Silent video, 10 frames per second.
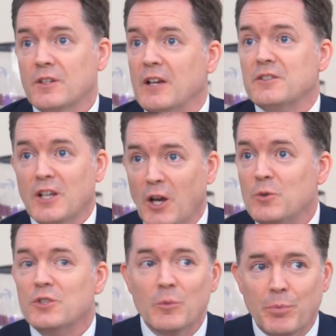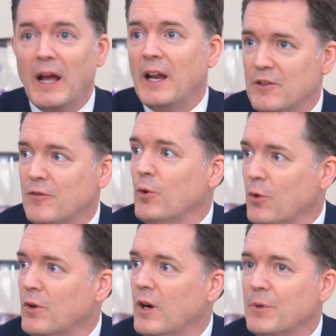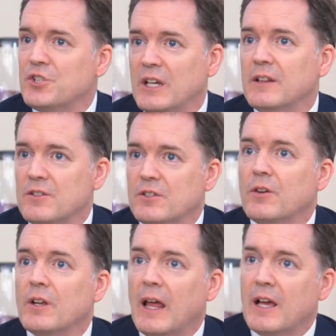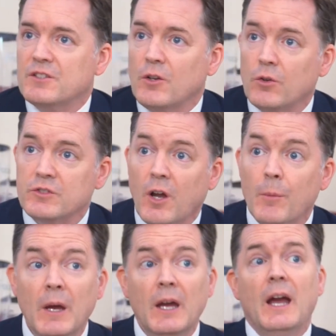as the go-to brand for a machine that's going to last a long time,